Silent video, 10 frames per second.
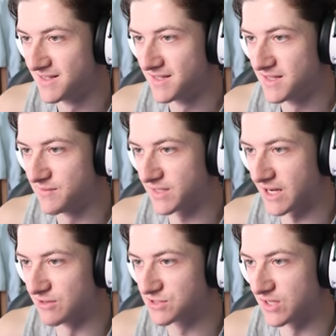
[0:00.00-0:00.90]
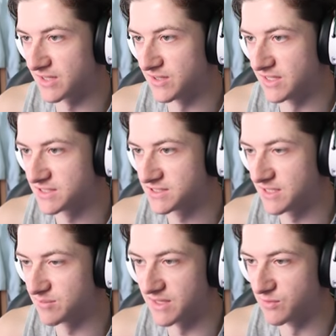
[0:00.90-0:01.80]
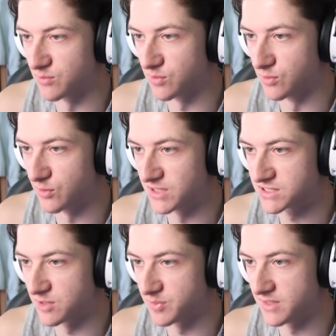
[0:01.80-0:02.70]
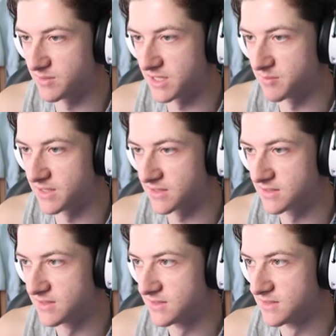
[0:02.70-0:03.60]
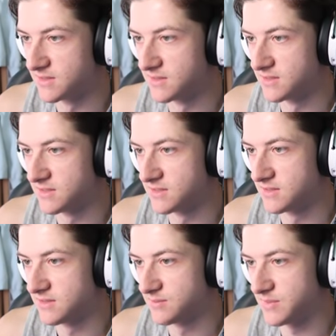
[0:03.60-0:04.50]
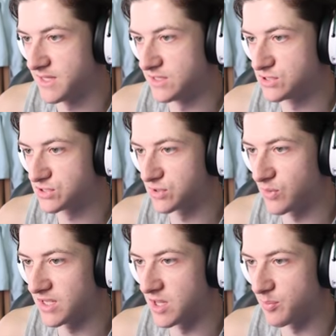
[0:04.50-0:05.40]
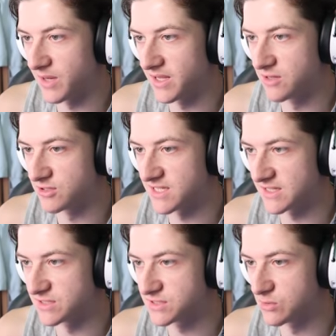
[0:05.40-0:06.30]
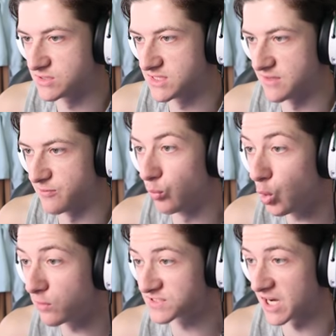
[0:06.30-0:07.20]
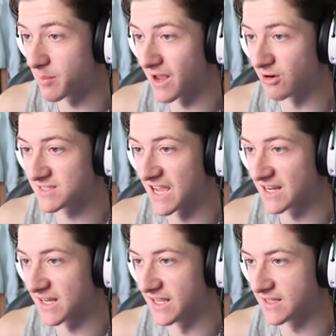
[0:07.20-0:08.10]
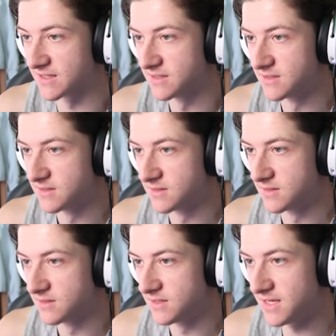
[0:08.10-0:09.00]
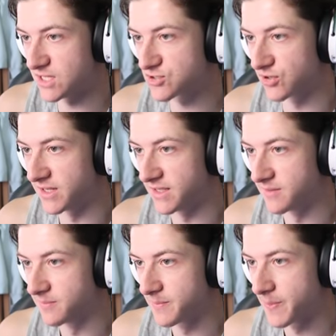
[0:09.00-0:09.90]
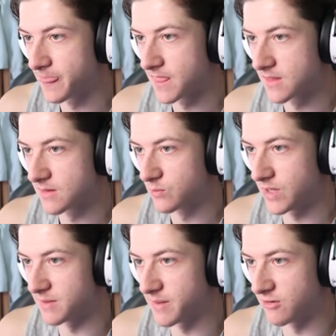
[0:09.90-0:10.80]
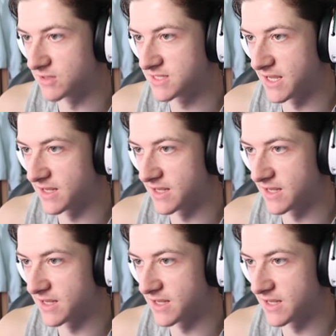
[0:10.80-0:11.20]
If it carries on like this, I'm giving the ball away sloppy. Let me get it back. Man, it's just the way they play. Their attack is so stiff. Wolves had a better attack. Like, literally, we had a better attack.